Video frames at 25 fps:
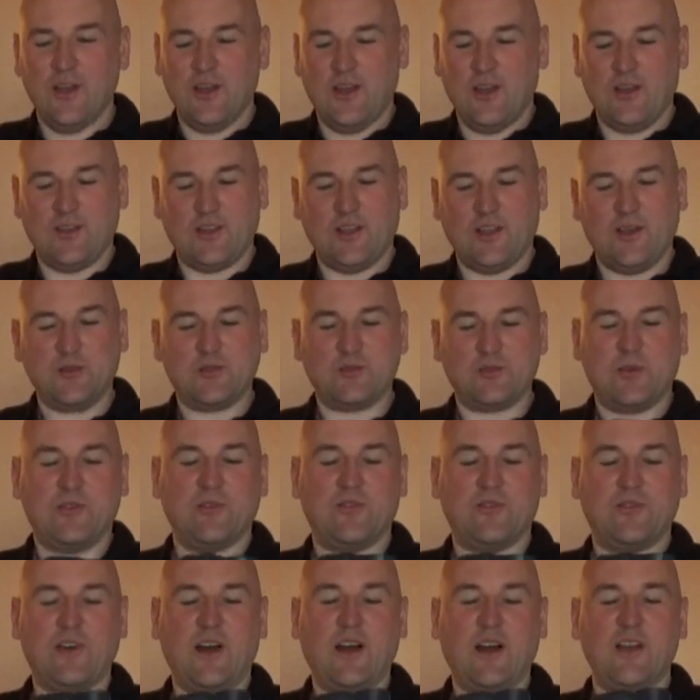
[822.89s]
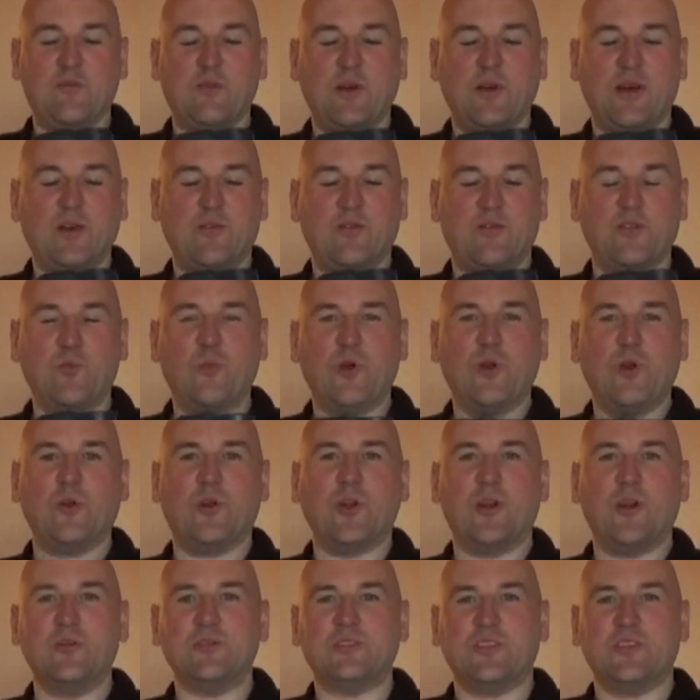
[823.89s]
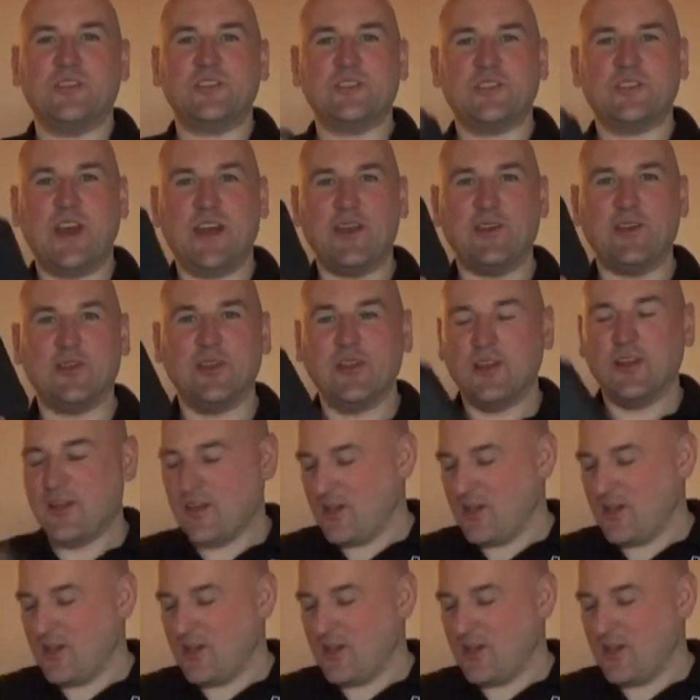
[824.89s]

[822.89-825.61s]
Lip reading: I think it was about £5 from Wilko's in a sale.